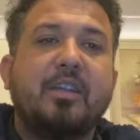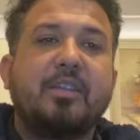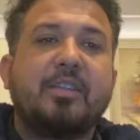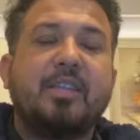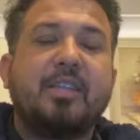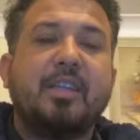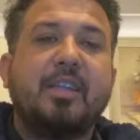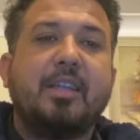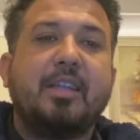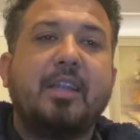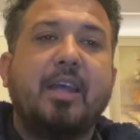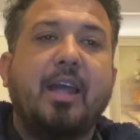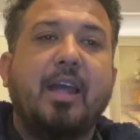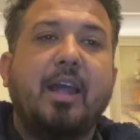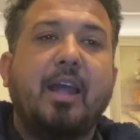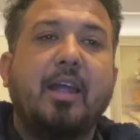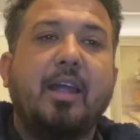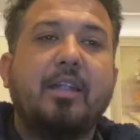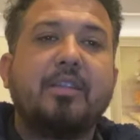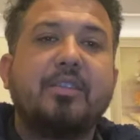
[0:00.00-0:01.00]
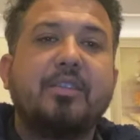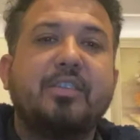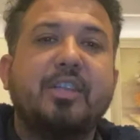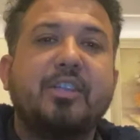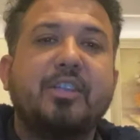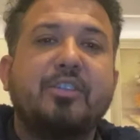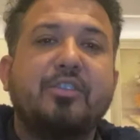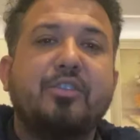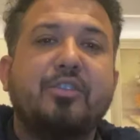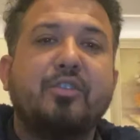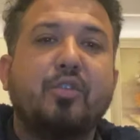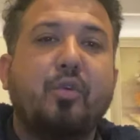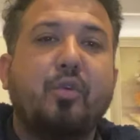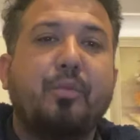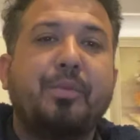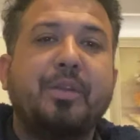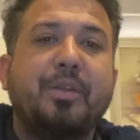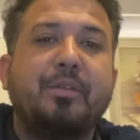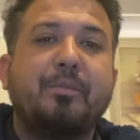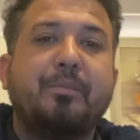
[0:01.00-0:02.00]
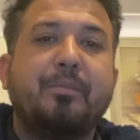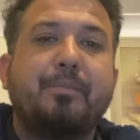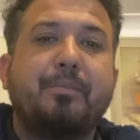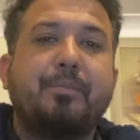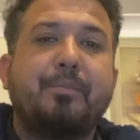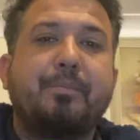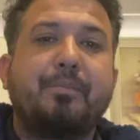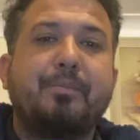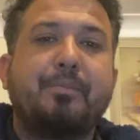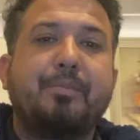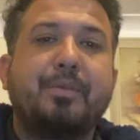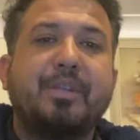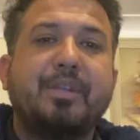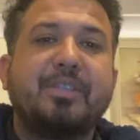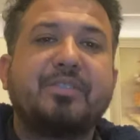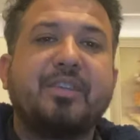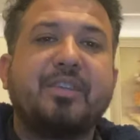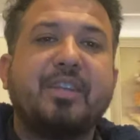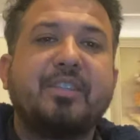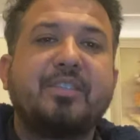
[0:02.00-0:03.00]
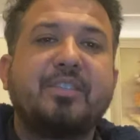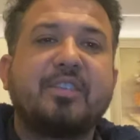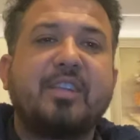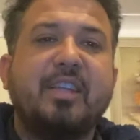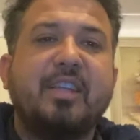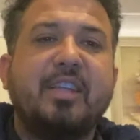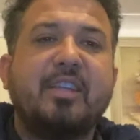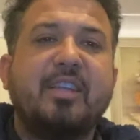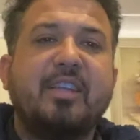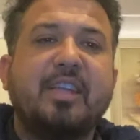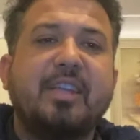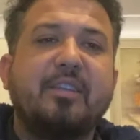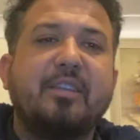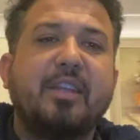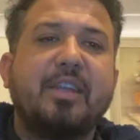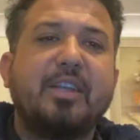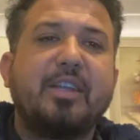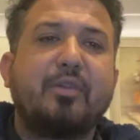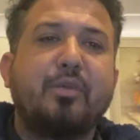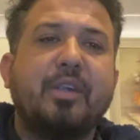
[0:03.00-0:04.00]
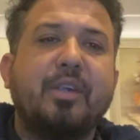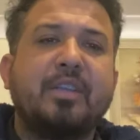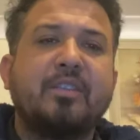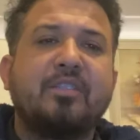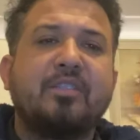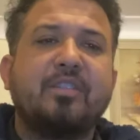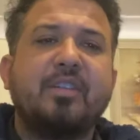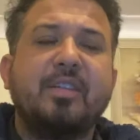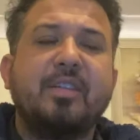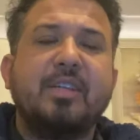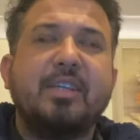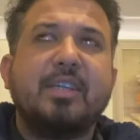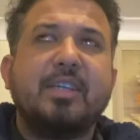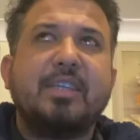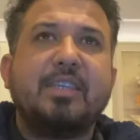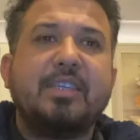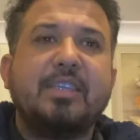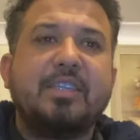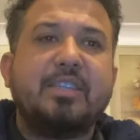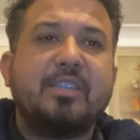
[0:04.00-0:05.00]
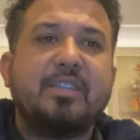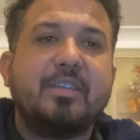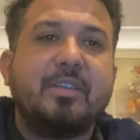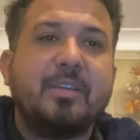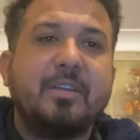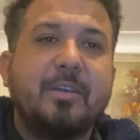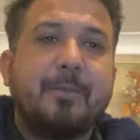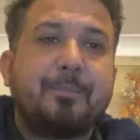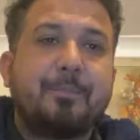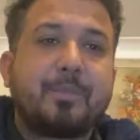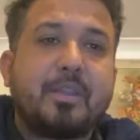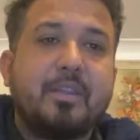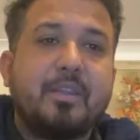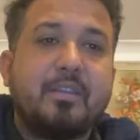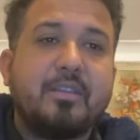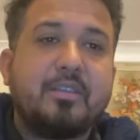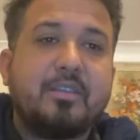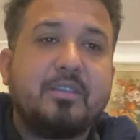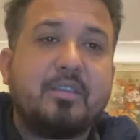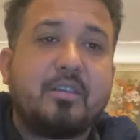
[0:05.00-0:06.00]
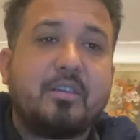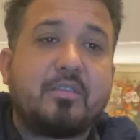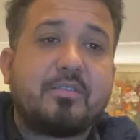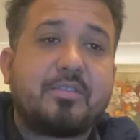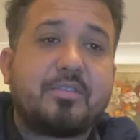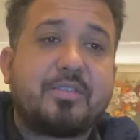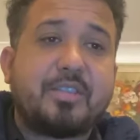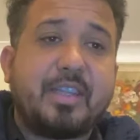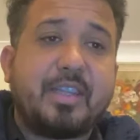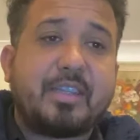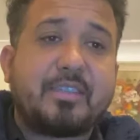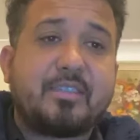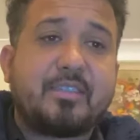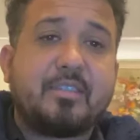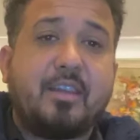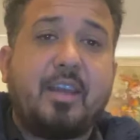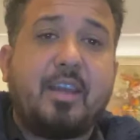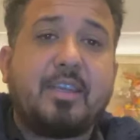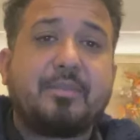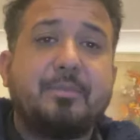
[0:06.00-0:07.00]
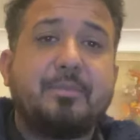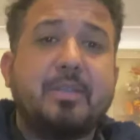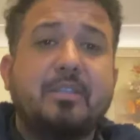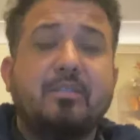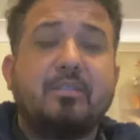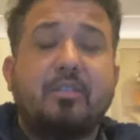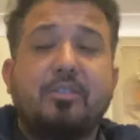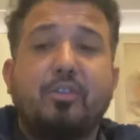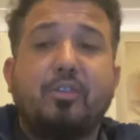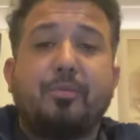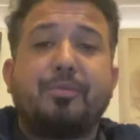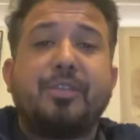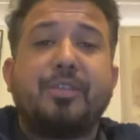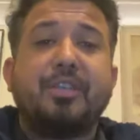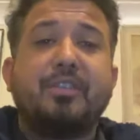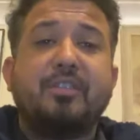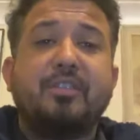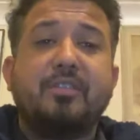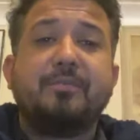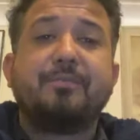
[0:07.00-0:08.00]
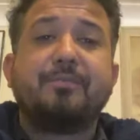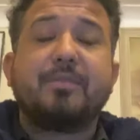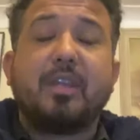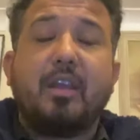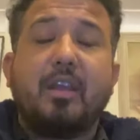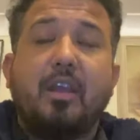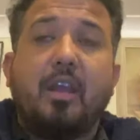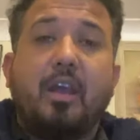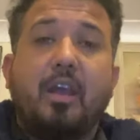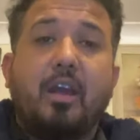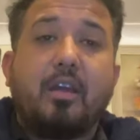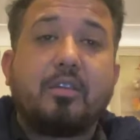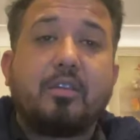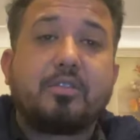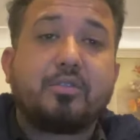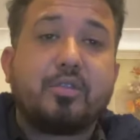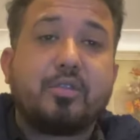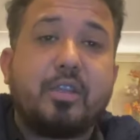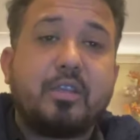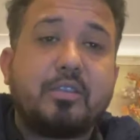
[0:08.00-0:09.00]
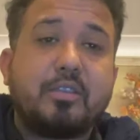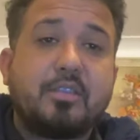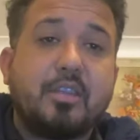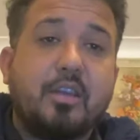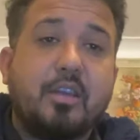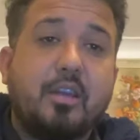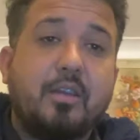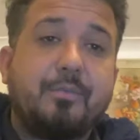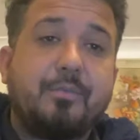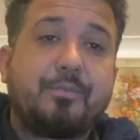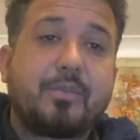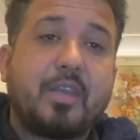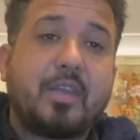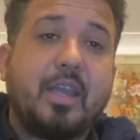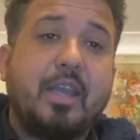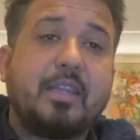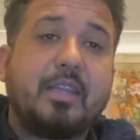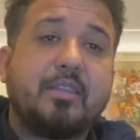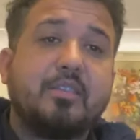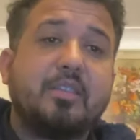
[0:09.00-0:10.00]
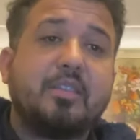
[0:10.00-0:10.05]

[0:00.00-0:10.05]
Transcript: till date, no precise, clearly and adequate yardsticks has been adopted. So there is an